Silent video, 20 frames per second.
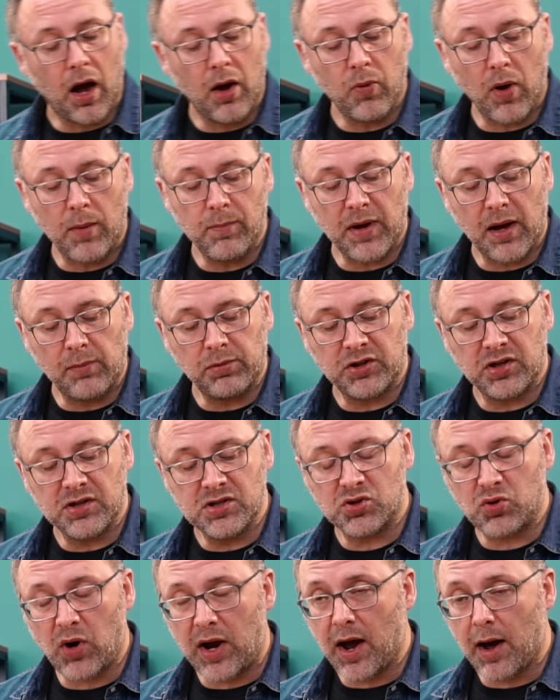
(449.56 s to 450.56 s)
I won't be able to
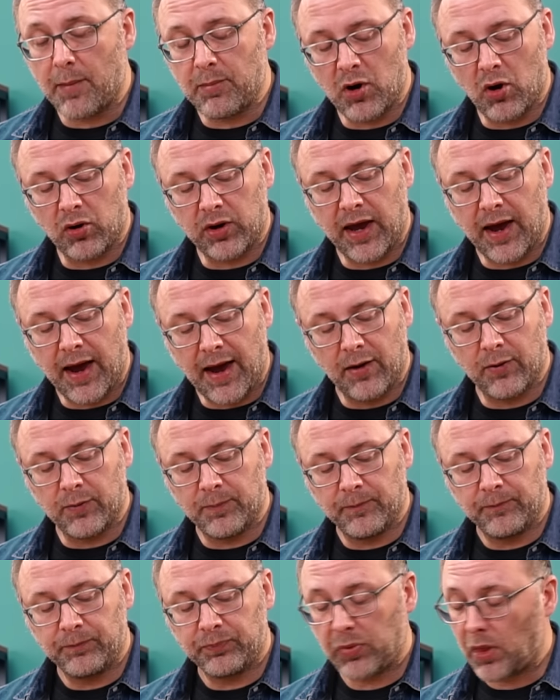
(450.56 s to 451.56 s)
straight up knock it out.
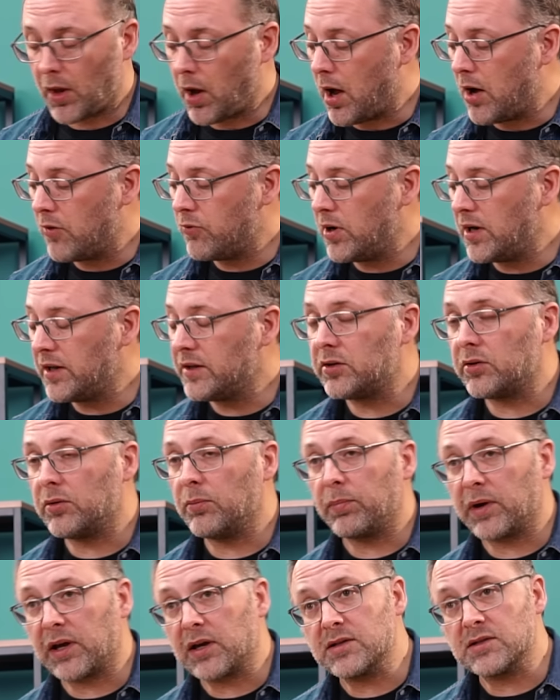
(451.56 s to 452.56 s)
I really do,
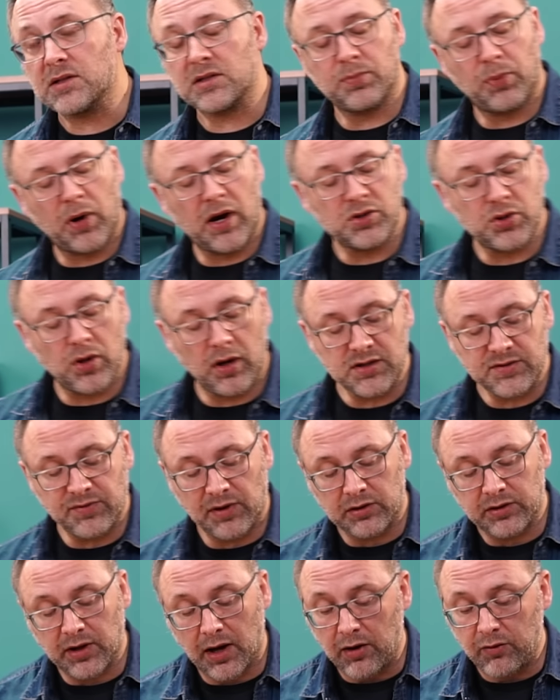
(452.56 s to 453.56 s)
because it's a pressurized
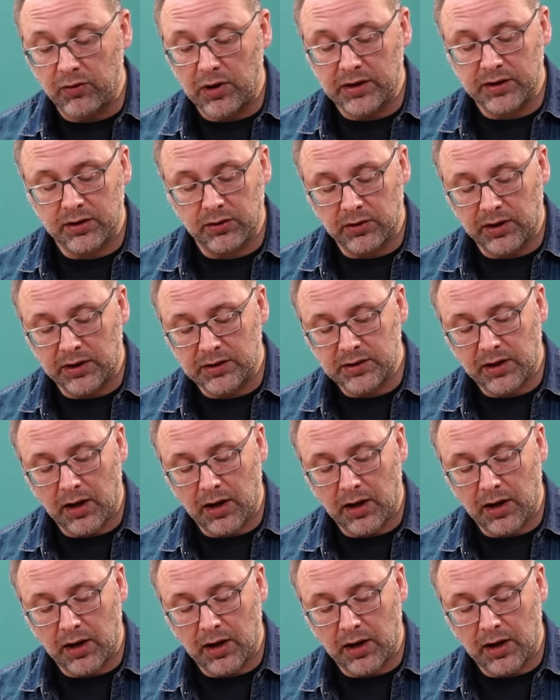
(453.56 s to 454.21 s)
filter, I really do need to